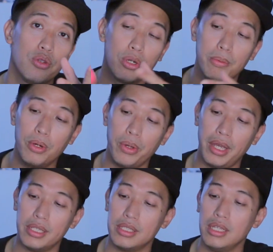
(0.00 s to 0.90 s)
Turbo
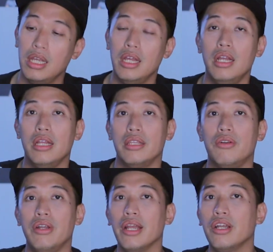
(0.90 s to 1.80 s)
is, the
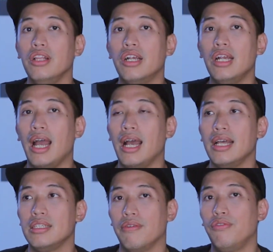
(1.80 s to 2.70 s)
regular
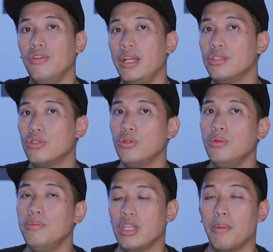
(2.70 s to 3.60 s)
has a full-length
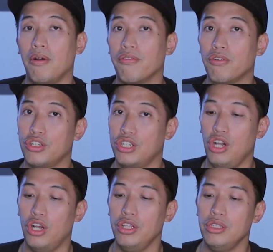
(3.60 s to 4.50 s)
zoom on top of
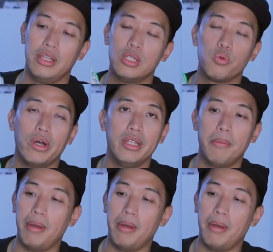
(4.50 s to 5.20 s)
Cushlon. This one